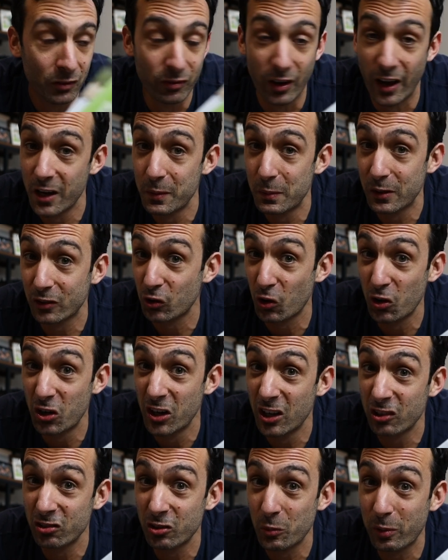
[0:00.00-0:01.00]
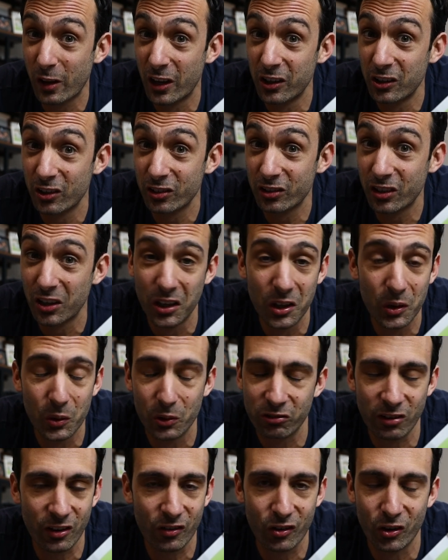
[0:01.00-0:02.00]
Vitamix or Ninja blenders,
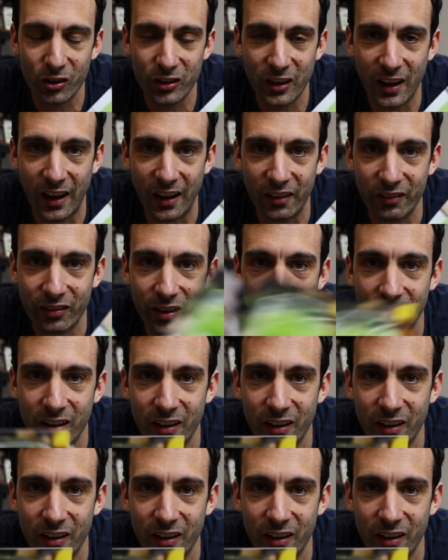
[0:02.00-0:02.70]
whichever one you have.